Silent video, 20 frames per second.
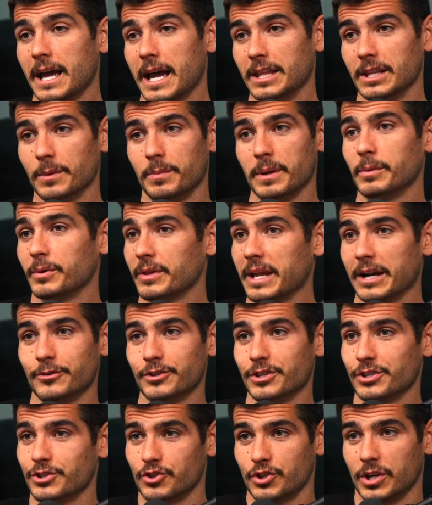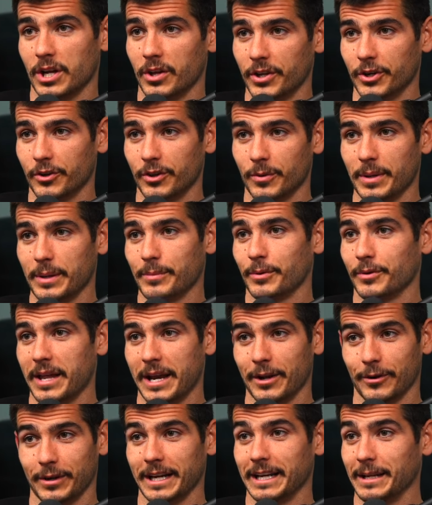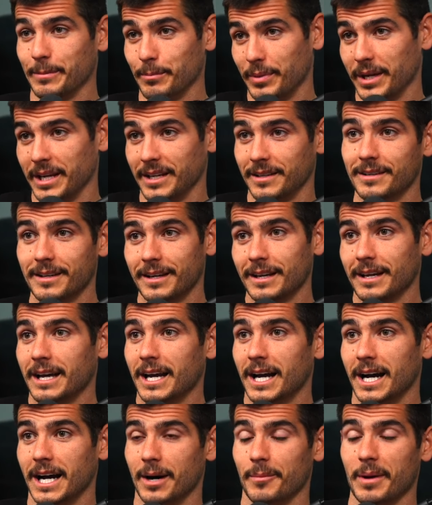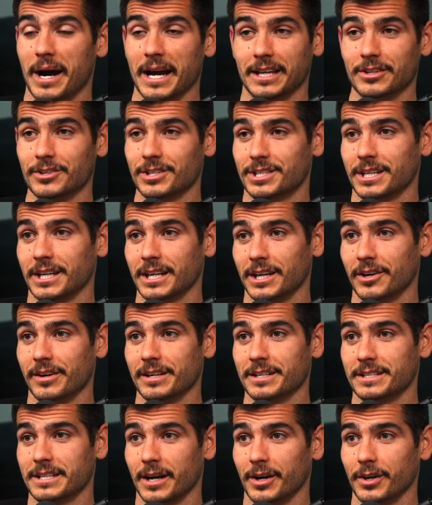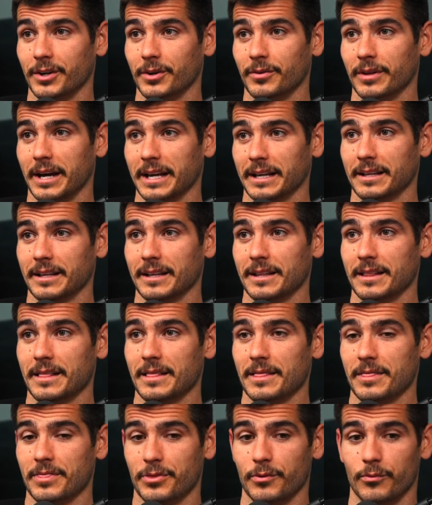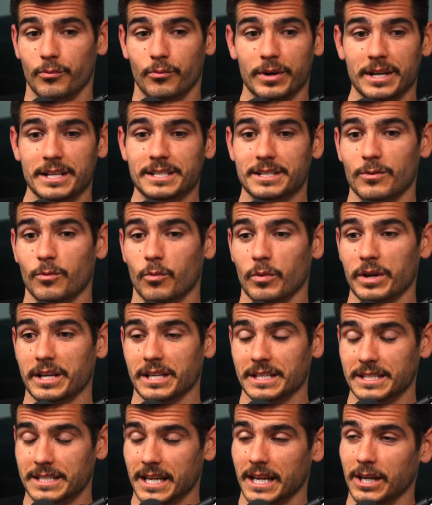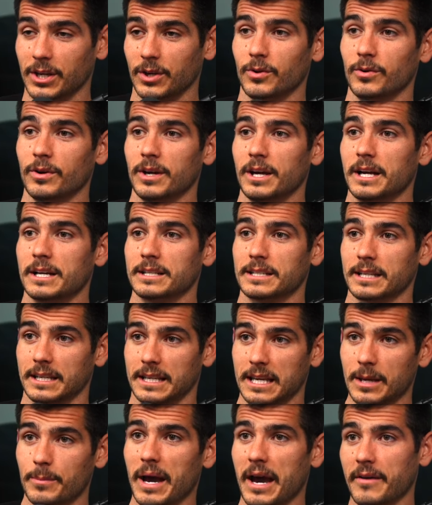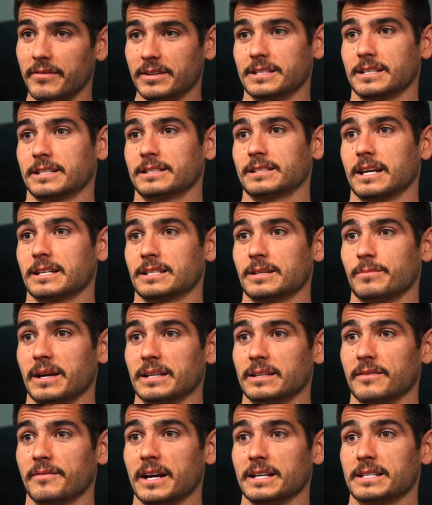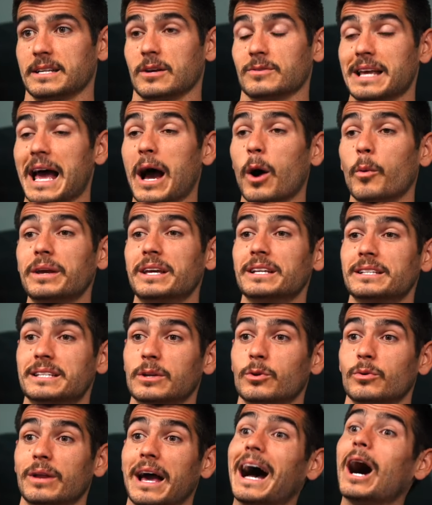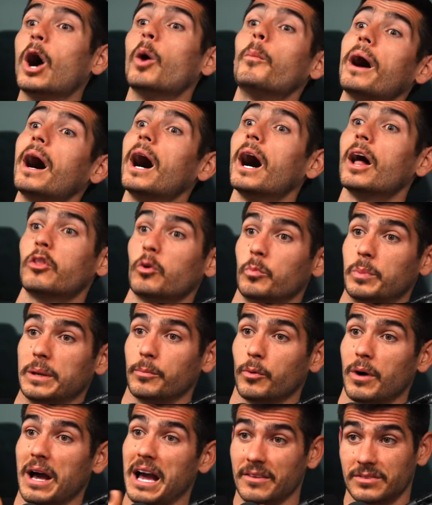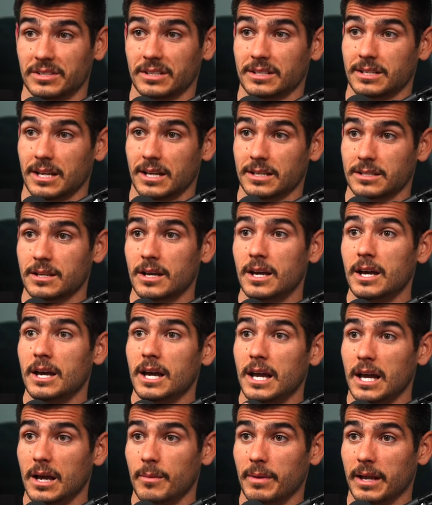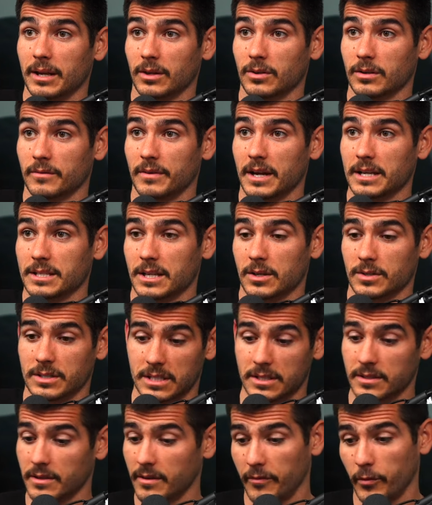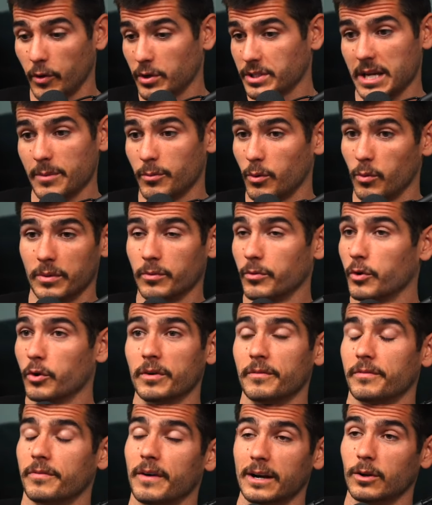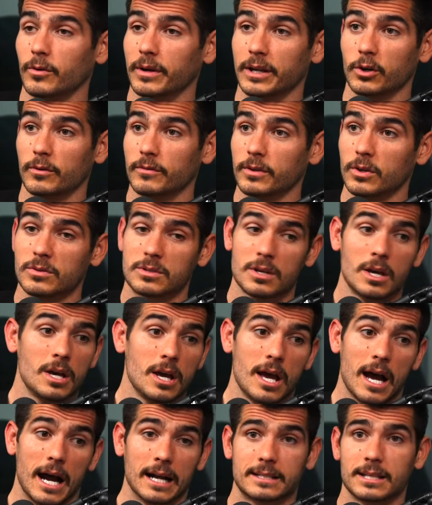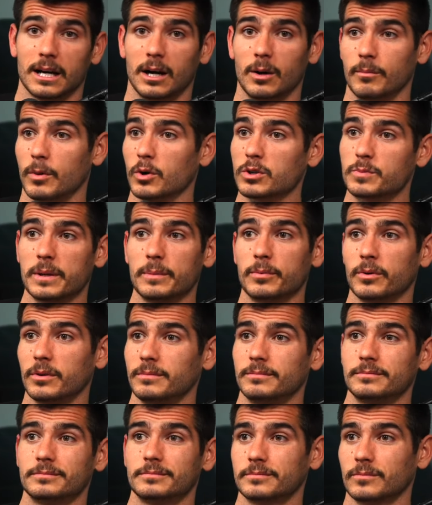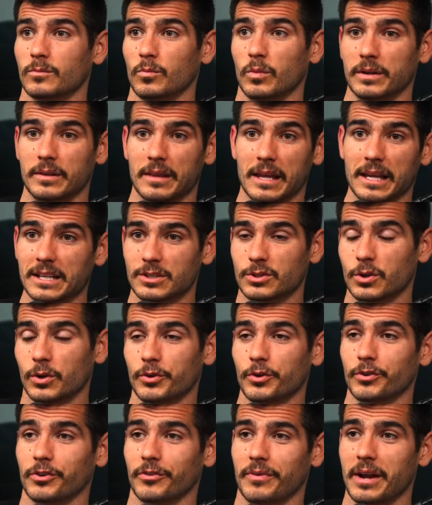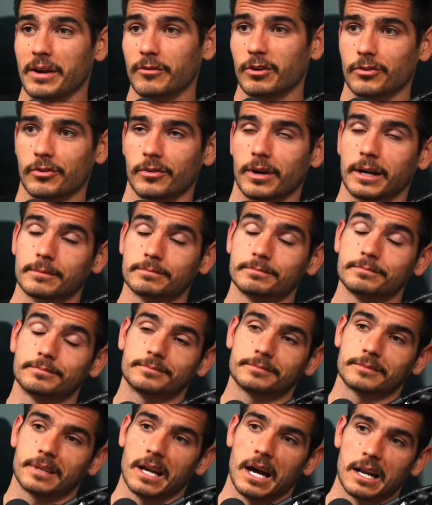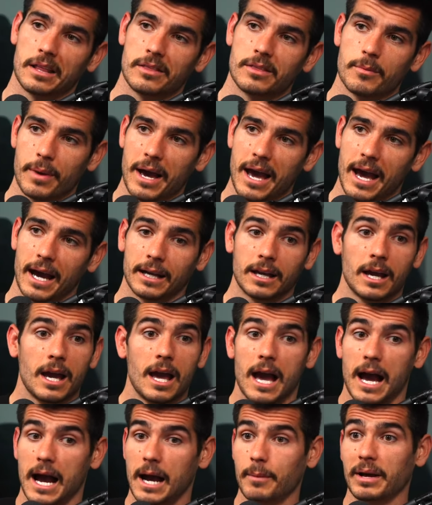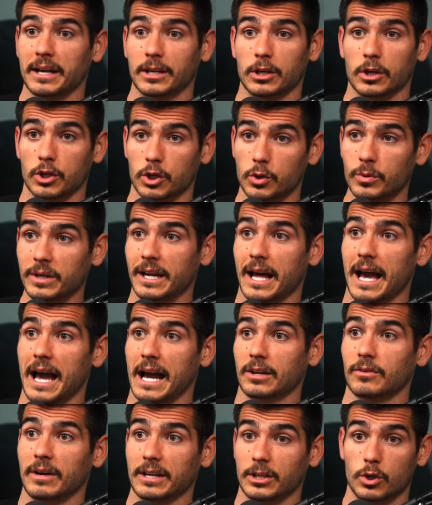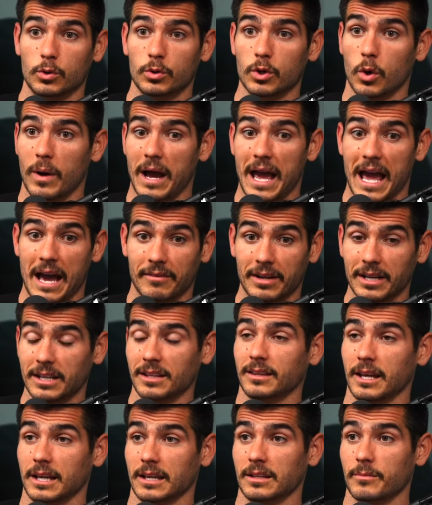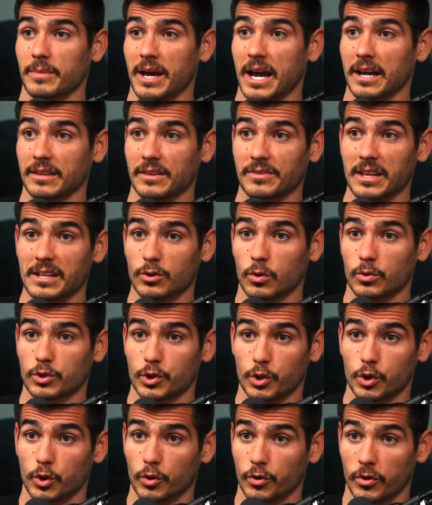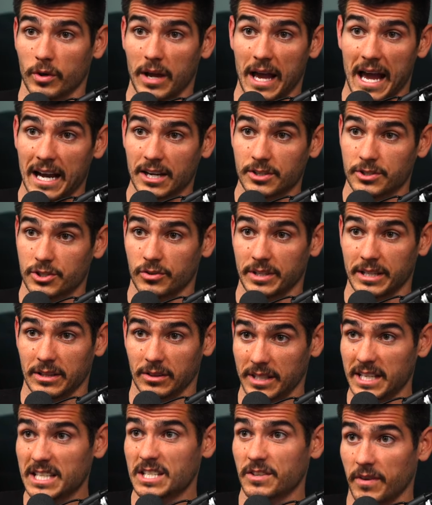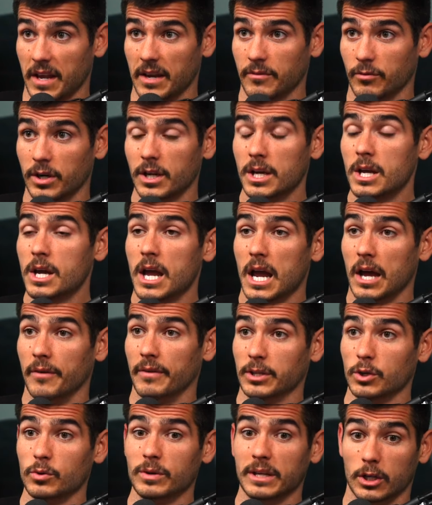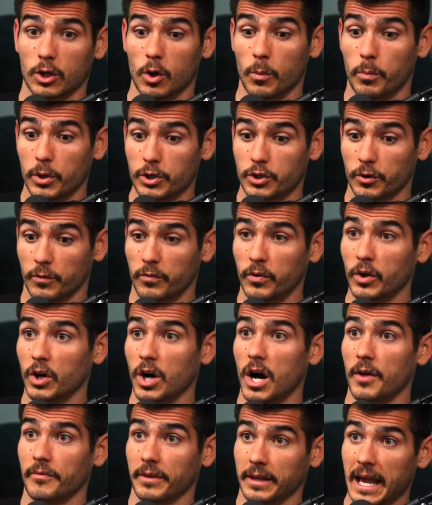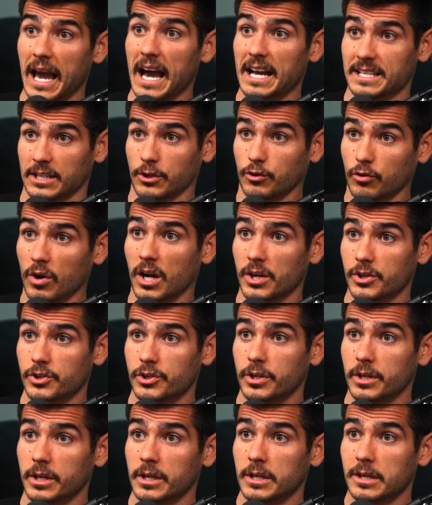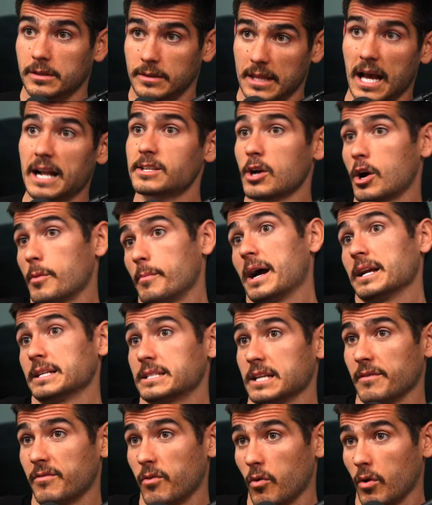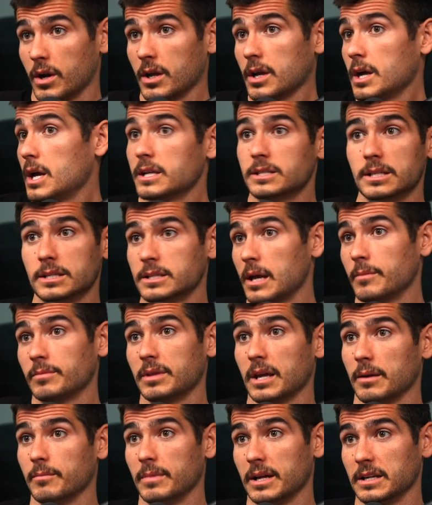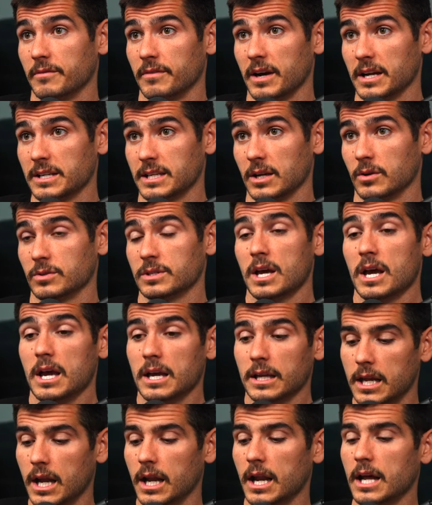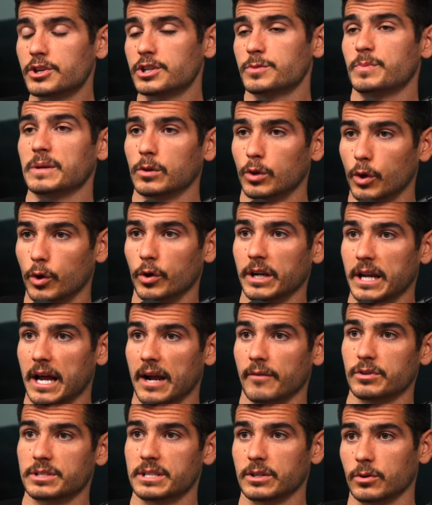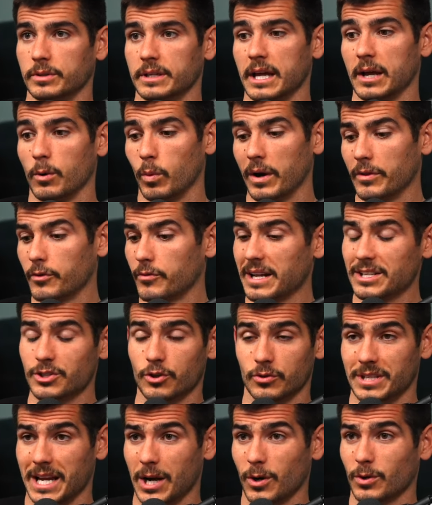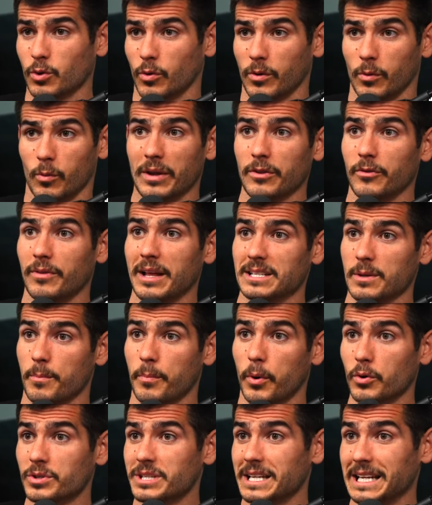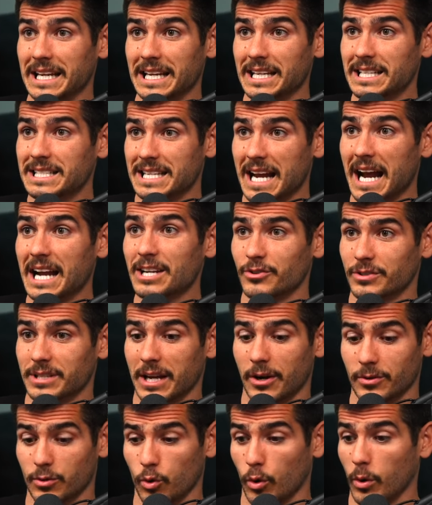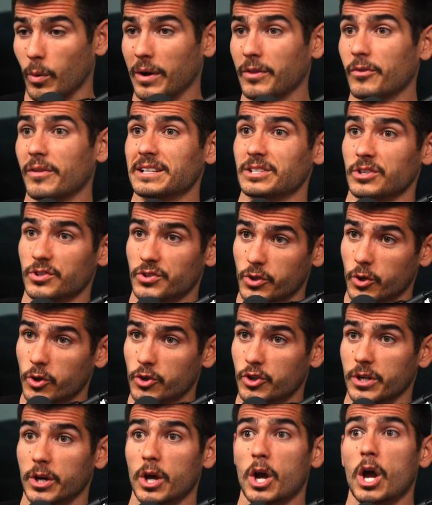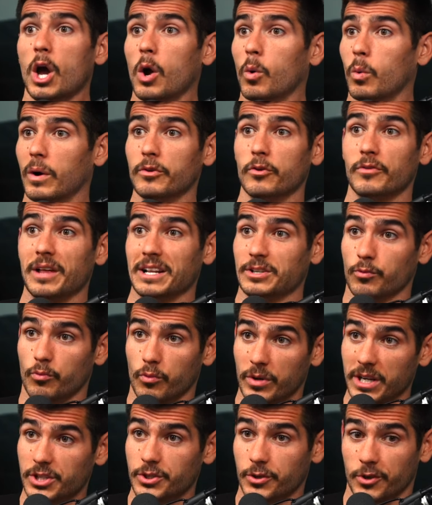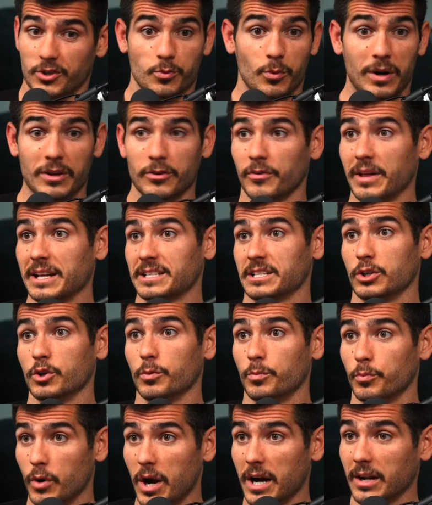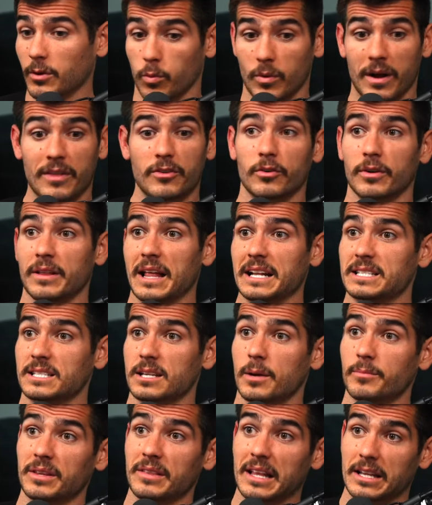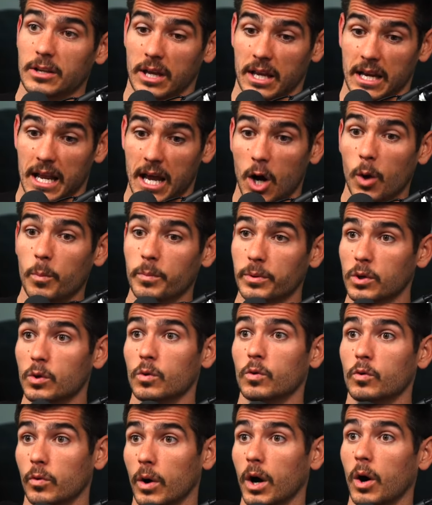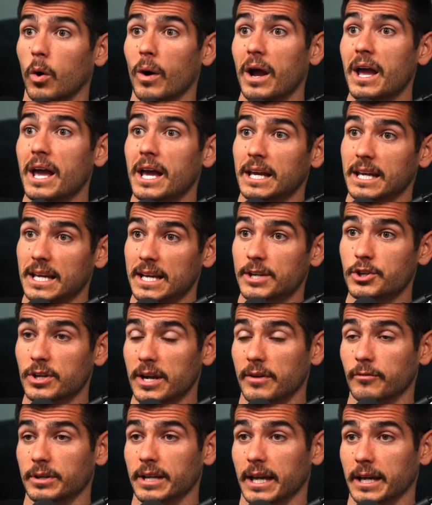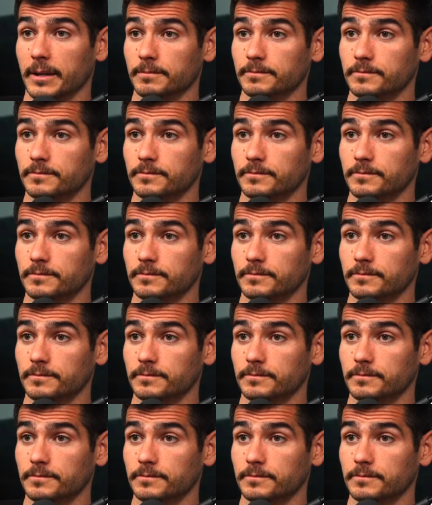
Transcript: And the people that are just chilling are the people that are getting beat. Um, I can just sit here and tell you, like, the reason we continue to keep having success in med device sales, how we continue to help other people have success in medical device sales is, for example, when they're in final interviews, I tell them most people, when they get told they're the favorite, they're like, got it in the bag. I'm like, you need to act like you don't have anything in the bag that they told you you're the actually least favorite and that you need to go put your foot on the gas and crush. That's our mindset for it. It's the same thing in med device sales. Can I just be learning every single day, whether that's your territory, whether that's a person inside your territory, whether that's a surgeon, whether that's research, whether that's a new product, whether that's something that can help you grow each and every day?